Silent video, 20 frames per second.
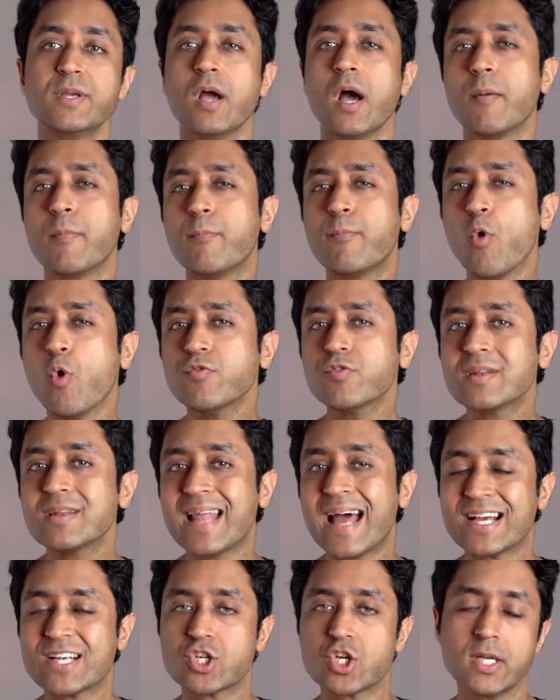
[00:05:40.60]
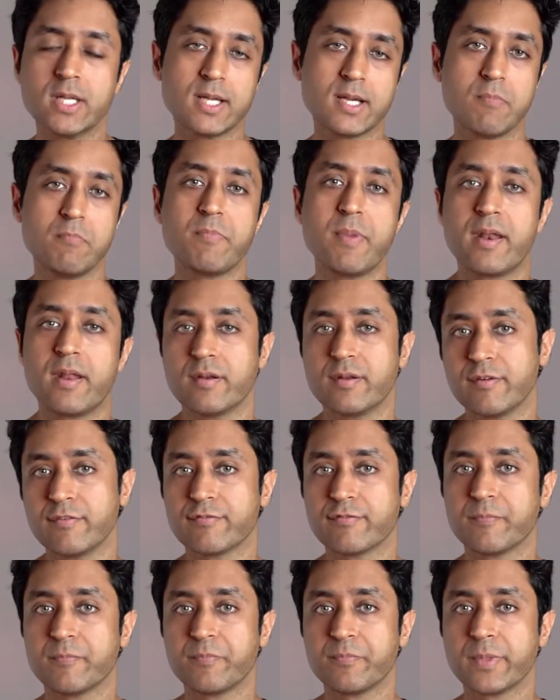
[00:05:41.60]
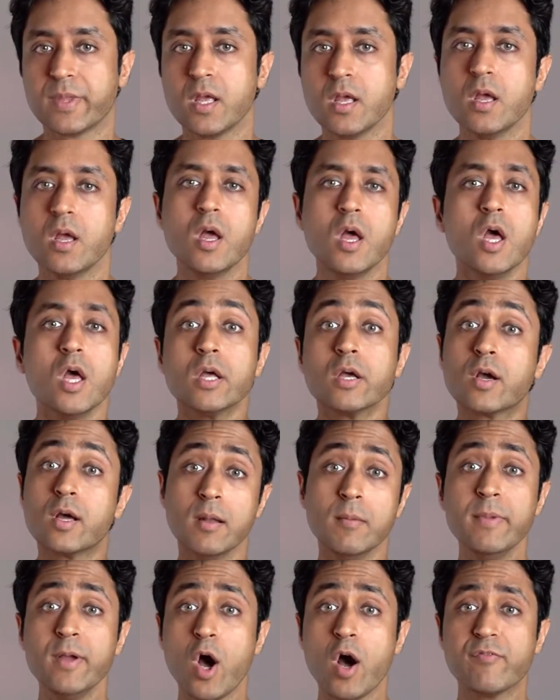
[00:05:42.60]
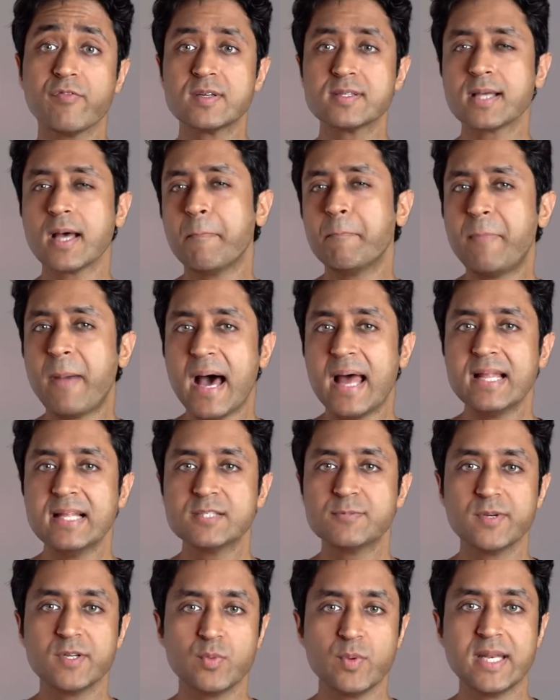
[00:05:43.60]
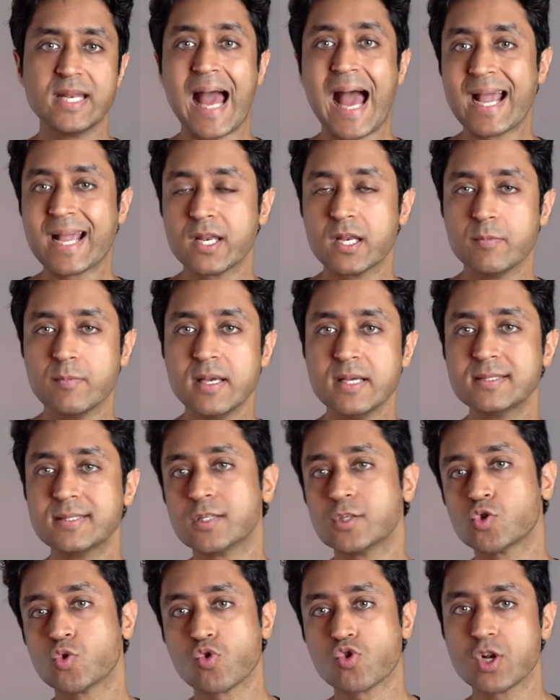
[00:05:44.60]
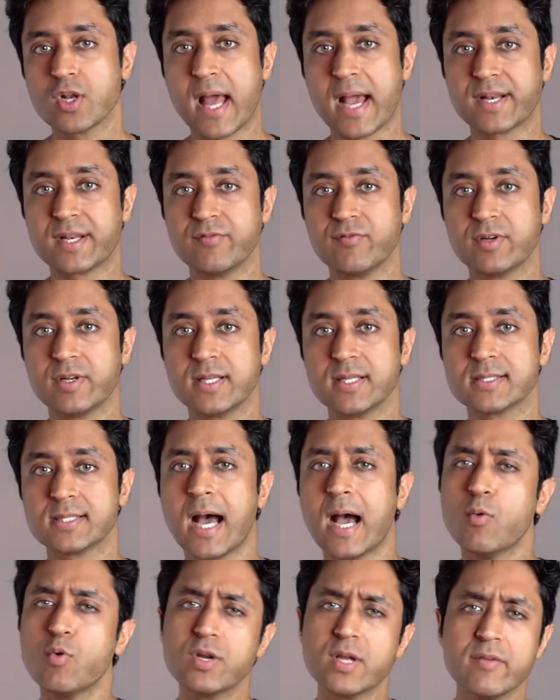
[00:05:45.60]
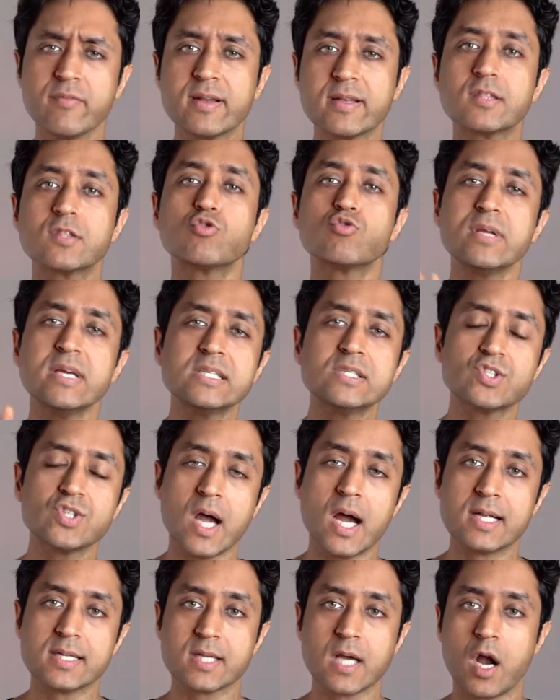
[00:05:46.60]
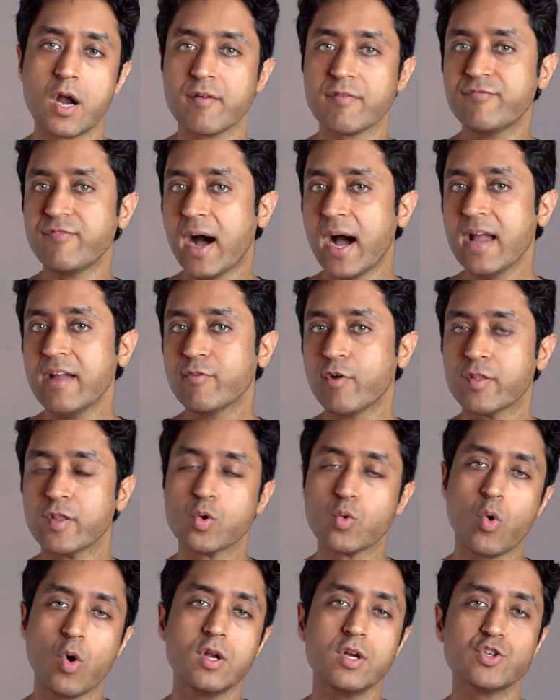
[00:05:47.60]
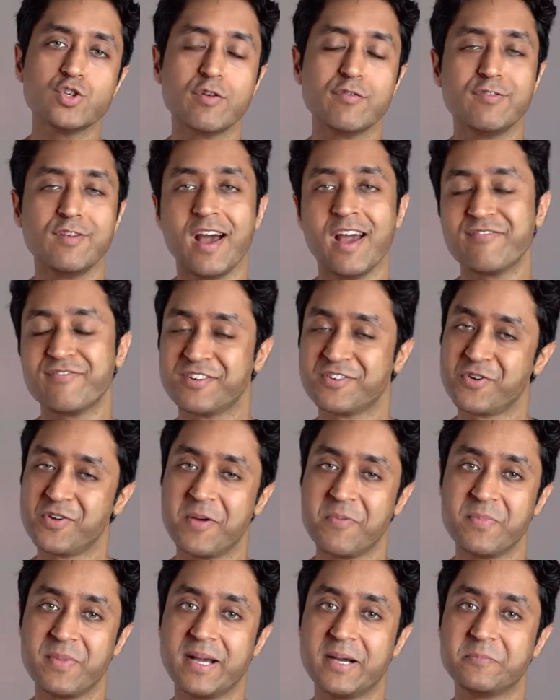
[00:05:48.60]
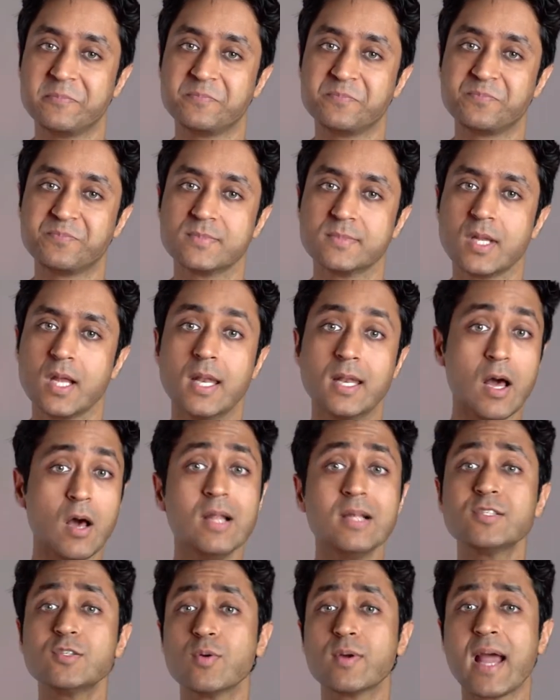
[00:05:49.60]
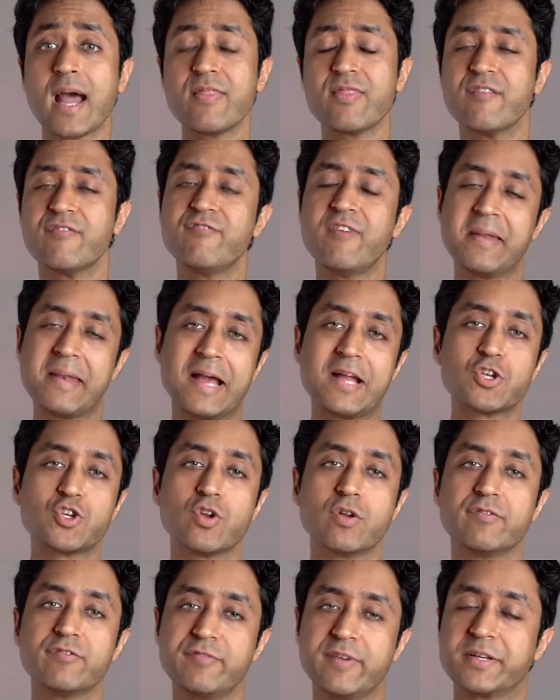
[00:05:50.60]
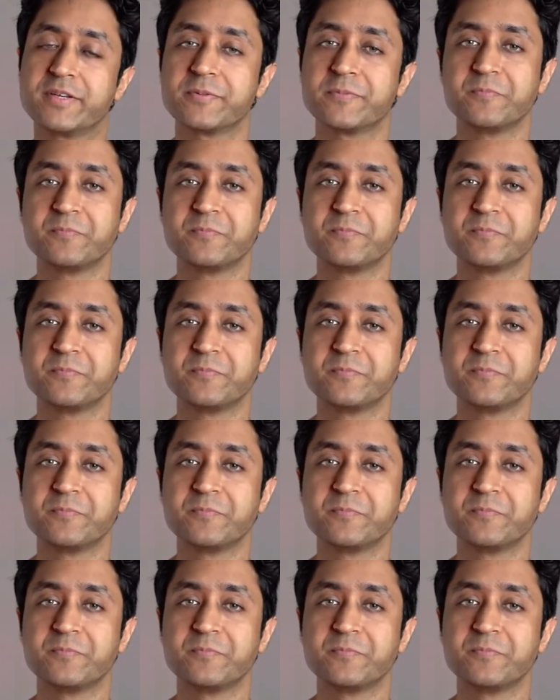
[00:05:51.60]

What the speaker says: are both nationally competitive. Columbia offers a balance between academics and social activities. I would give it 3 stars out of 5 on the quality of life at Columbia. Now let's look at the financial fit.